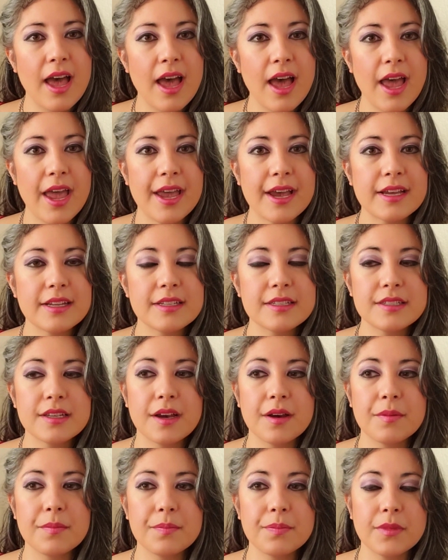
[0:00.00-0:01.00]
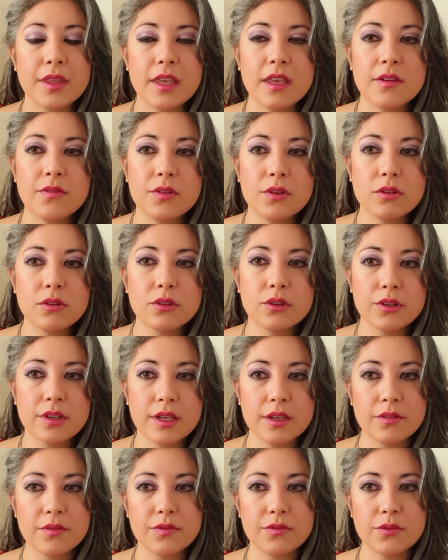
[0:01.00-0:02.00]
And if you're
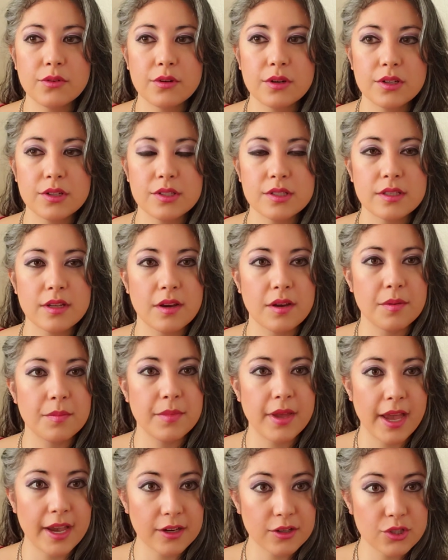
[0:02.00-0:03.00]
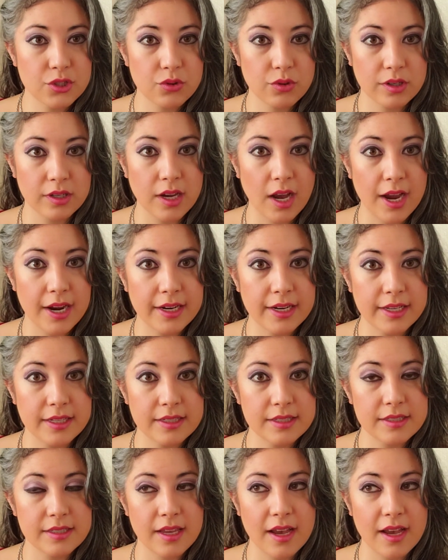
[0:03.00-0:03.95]
looking for some extra guidance,